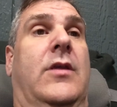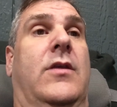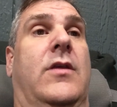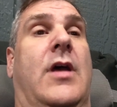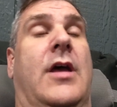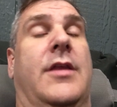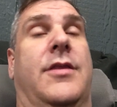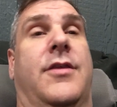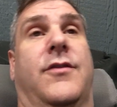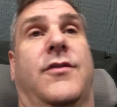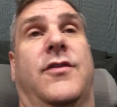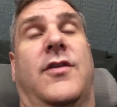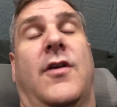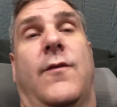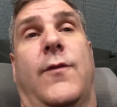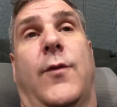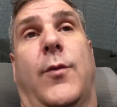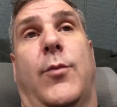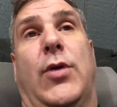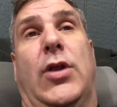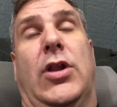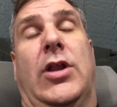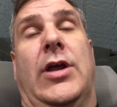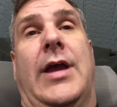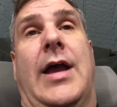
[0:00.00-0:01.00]
The
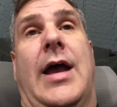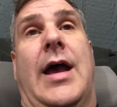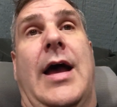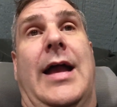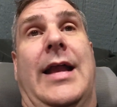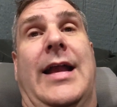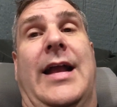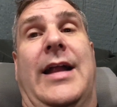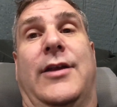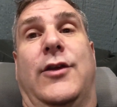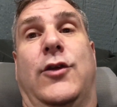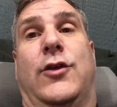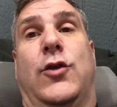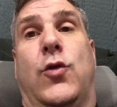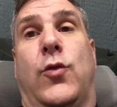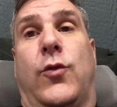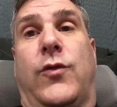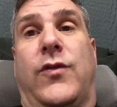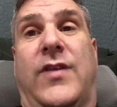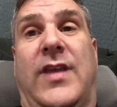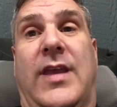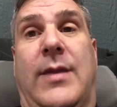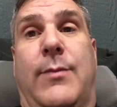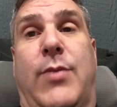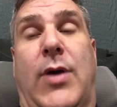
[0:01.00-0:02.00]
Silver Bullet, I got a new
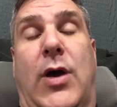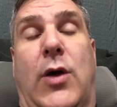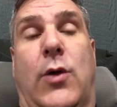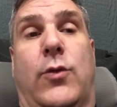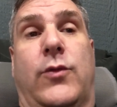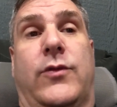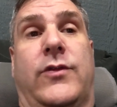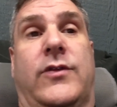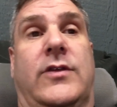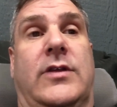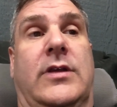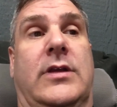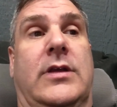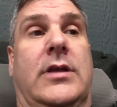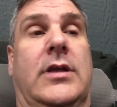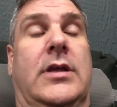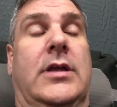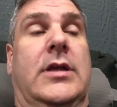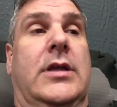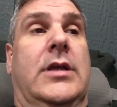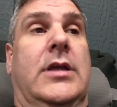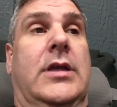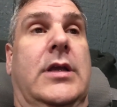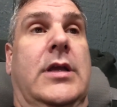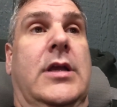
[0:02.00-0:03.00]
seat post
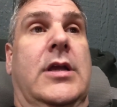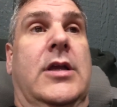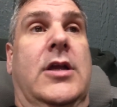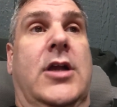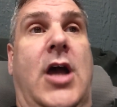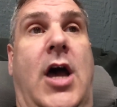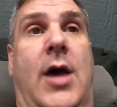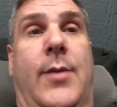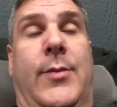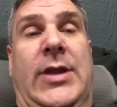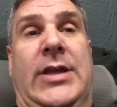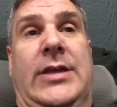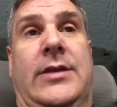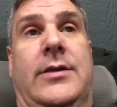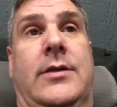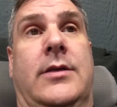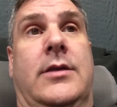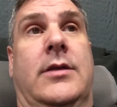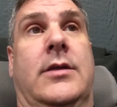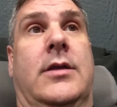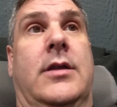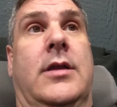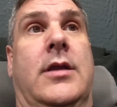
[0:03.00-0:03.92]
coming.